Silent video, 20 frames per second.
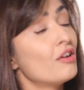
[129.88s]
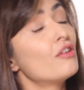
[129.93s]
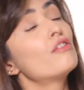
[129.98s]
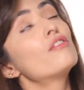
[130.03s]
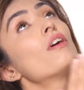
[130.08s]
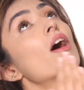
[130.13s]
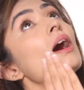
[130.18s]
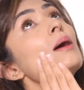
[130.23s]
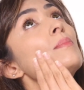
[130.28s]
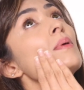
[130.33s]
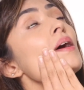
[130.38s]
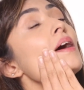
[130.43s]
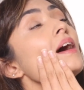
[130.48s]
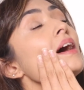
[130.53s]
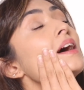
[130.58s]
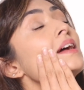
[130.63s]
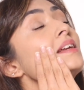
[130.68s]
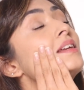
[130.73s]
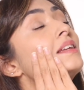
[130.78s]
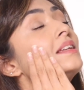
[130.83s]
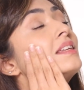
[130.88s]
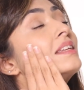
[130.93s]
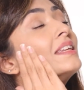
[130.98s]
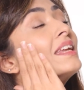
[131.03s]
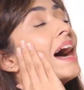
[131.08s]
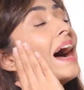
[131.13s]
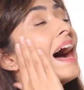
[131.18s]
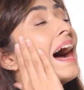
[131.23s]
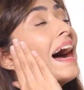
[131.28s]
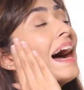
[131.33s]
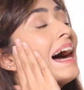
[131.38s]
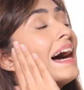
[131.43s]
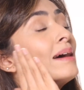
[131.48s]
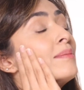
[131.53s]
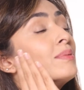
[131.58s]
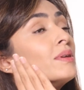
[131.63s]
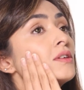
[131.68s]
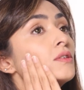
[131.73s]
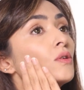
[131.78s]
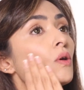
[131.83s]
Rub and dab
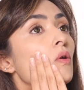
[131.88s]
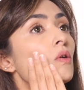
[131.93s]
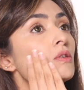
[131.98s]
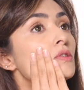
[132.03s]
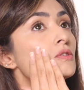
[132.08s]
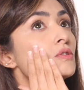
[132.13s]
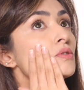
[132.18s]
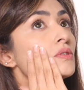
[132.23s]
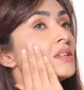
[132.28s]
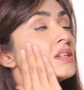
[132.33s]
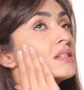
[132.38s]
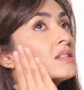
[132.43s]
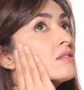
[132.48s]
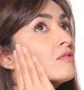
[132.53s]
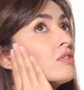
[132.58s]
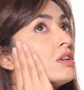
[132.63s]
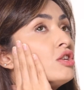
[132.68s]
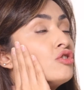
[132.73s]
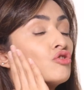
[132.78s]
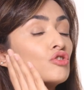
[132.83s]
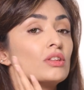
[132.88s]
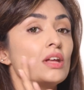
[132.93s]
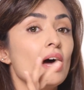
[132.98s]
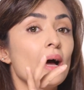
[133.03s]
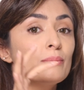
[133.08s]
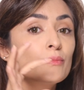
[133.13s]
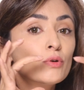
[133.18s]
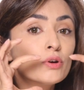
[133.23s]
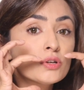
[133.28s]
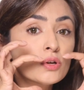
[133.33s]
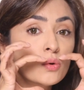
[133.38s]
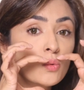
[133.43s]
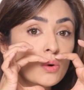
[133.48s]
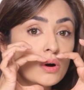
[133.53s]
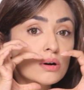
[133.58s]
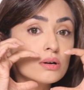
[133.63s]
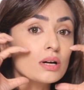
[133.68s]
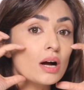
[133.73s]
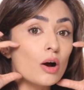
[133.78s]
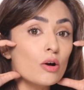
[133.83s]
it onto this region. I'm going to
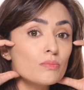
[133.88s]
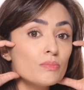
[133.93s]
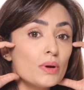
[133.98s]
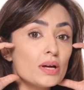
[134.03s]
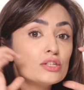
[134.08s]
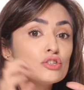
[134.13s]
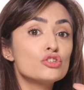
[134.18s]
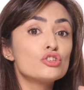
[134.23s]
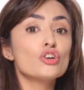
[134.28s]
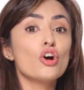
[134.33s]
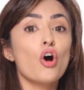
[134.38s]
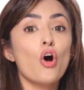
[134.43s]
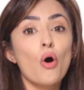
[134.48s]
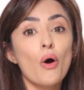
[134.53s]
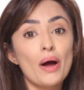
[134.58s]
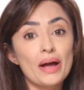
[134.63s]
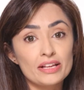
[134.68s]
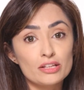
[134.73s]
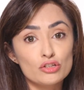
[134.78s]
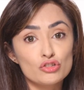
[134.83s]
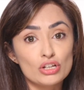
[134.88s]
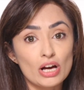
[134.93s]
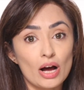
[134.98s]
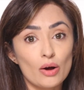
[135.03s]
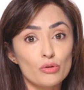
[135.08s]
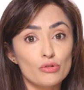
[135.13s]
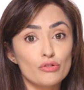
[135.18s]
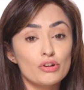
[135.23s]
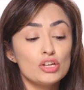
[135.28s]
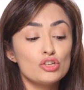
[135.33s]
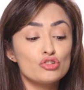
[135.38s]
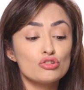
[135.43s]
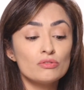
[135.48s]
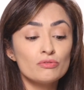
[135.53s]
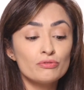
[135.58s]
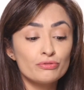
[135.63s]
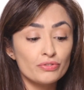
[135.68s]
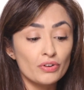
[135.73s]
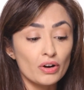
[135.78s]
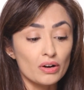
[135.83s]
work out my jaw and jowl region
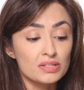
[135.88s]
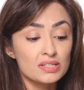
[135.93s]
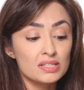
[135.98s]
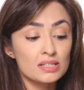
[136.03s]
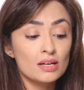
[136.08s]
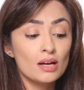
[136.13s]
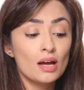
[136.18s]
first.